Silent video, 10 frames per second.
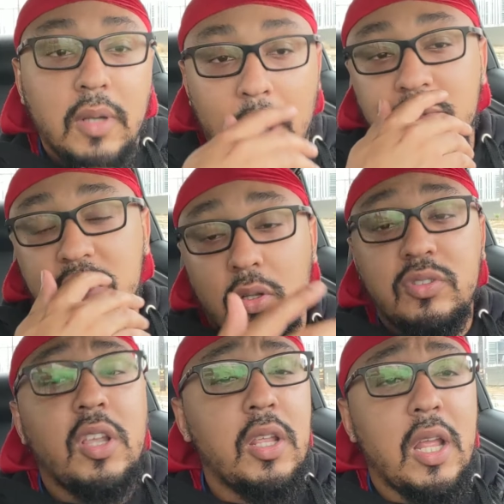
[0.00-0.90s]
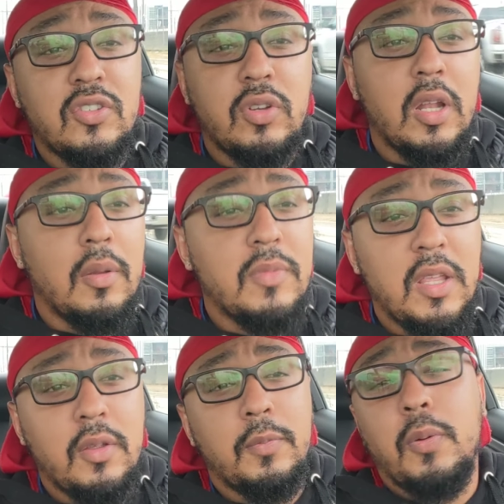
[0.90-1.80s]
I'm just gonna tell you that straight up.
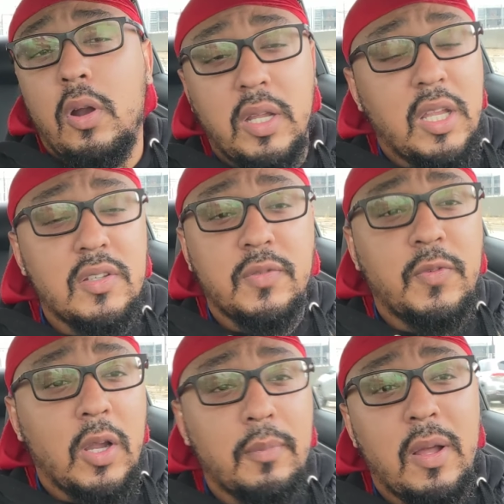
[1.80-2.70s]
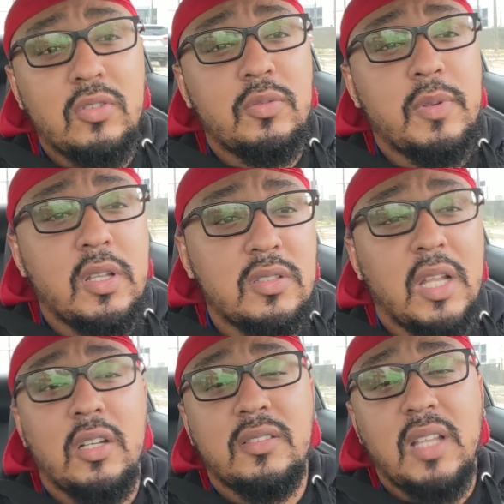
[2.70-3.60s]
Neither party gives a fuck about you because
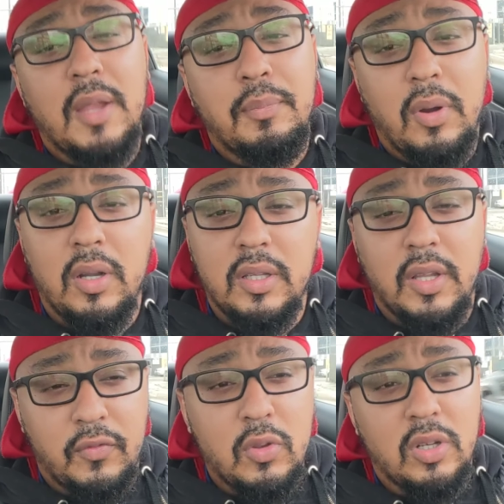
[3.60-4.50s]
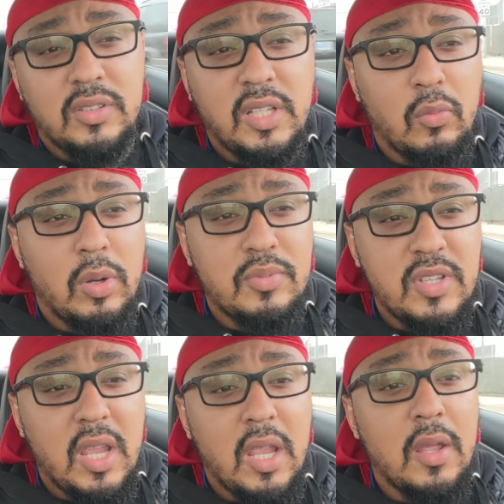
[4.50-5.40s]
they're the same party. If you understand what I'm
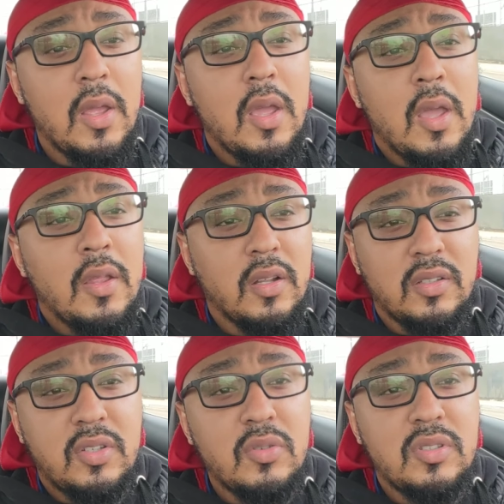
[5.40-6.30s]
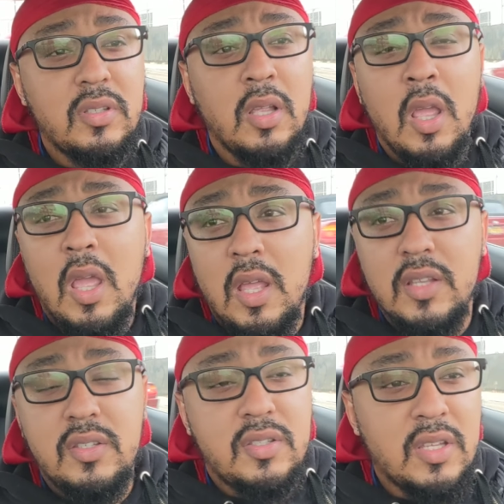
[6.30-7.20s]
saying, there are two.
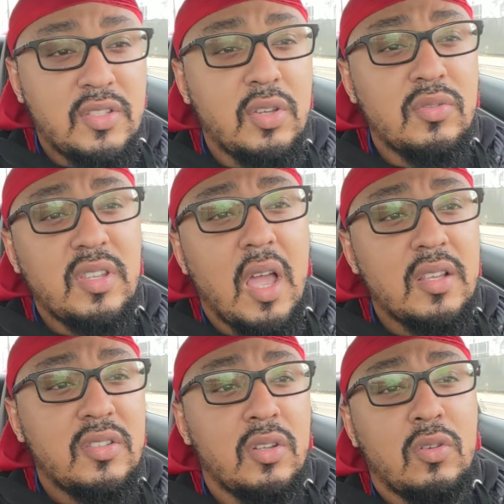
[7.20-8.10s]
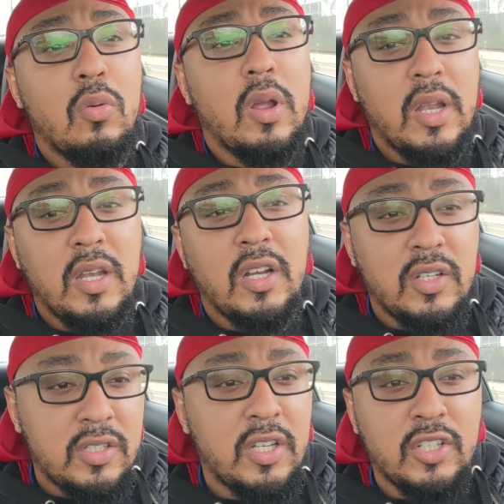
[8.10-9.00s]
It's it's two sides to the coin, and there
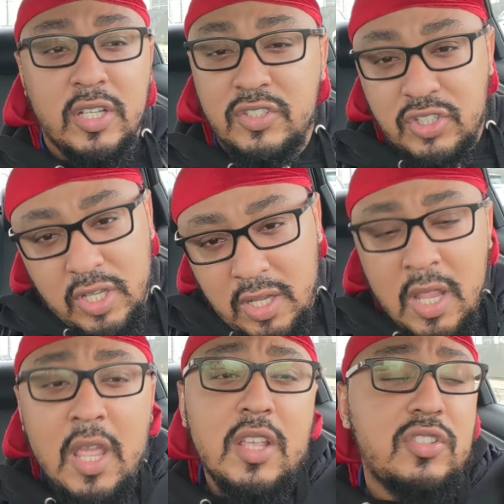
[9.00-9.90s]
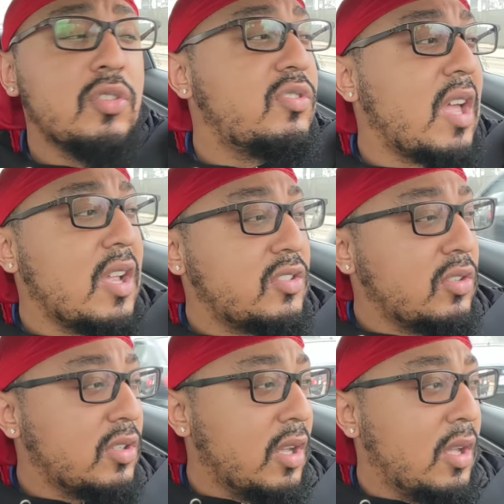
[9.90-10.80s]
there is it's two sides
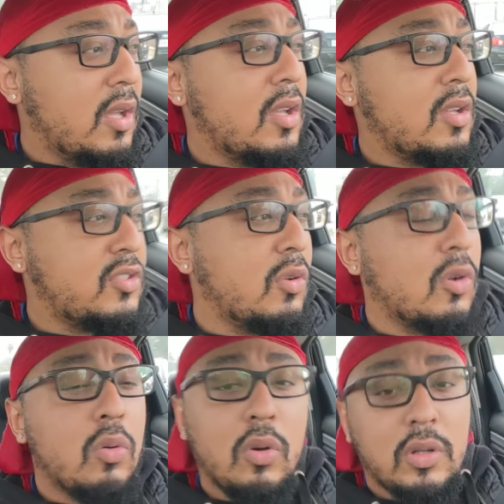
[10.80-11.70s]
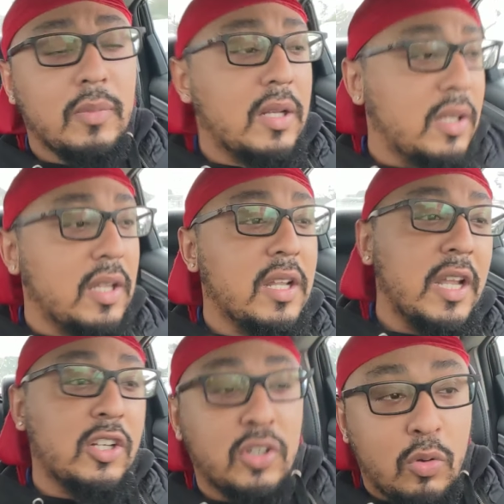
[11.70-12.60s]
to uh, to a quarter, my nigga,
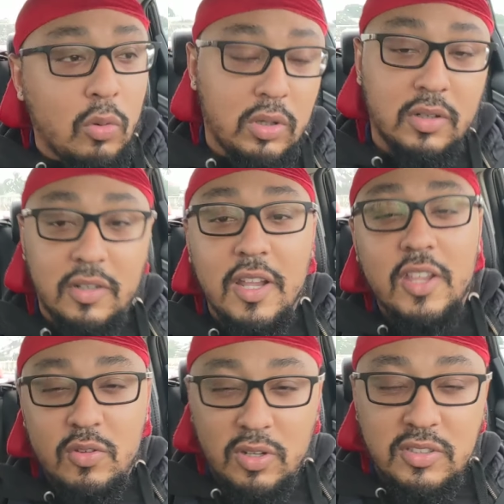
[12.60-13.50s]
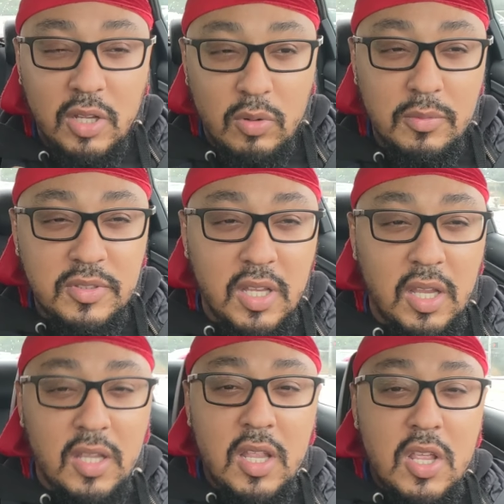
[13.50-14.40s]
and they're the quarter. You understand what I'm
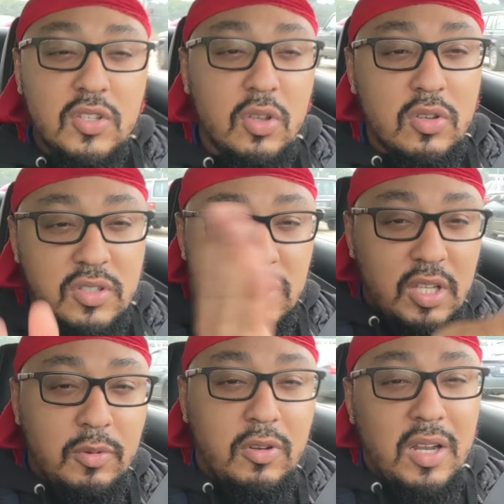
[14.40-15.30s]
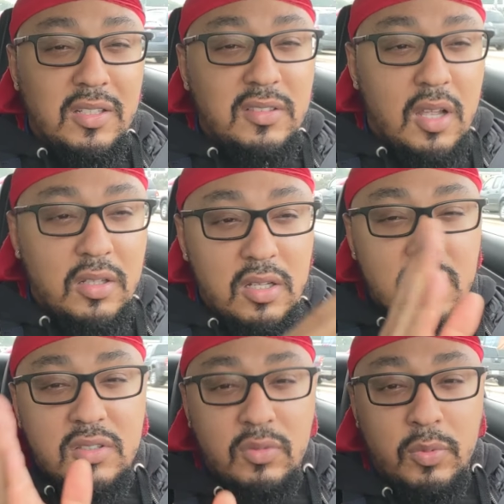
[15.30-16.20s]
saying? So it's the Democratic side, then
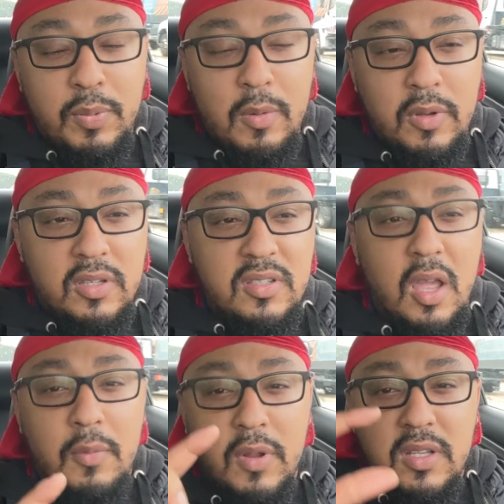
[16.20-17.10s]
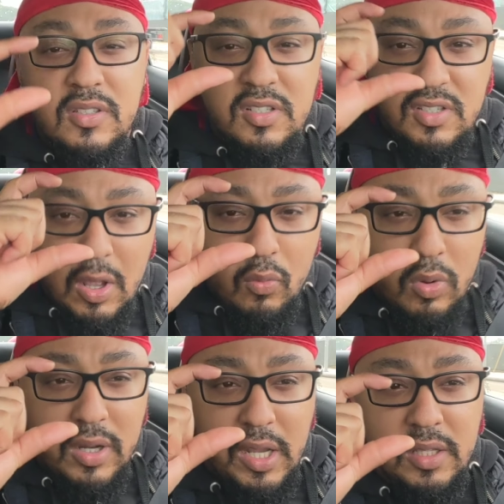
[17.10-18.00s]
it's the Republican side, but it's just that
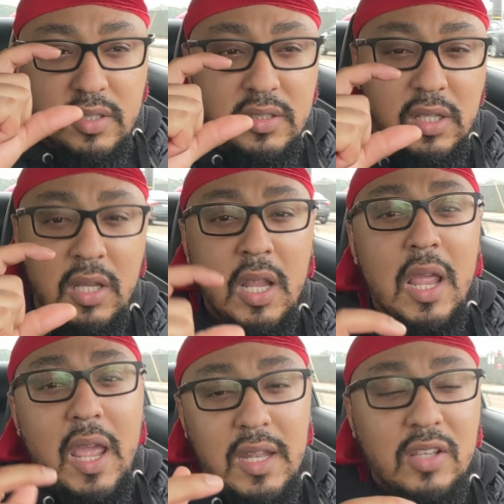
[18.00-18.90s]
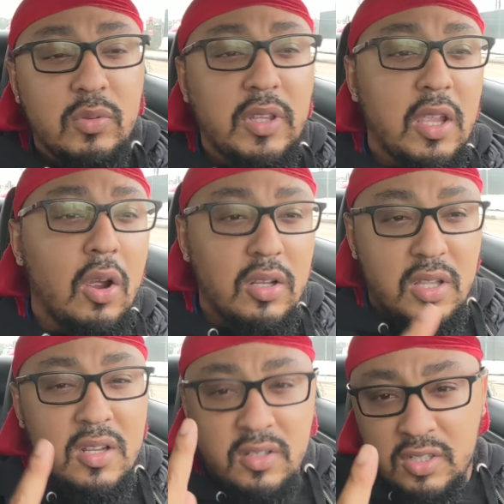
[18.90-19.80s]
one entity, and that's what they are.
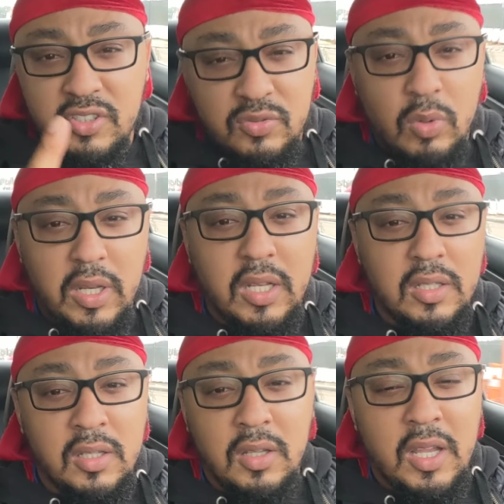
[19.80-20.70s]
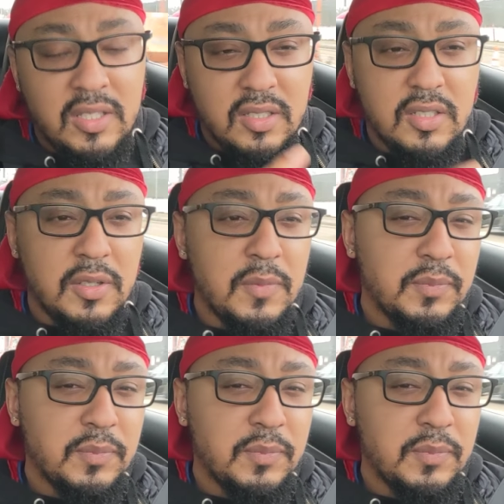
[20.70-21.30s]
They're, they're just one entity.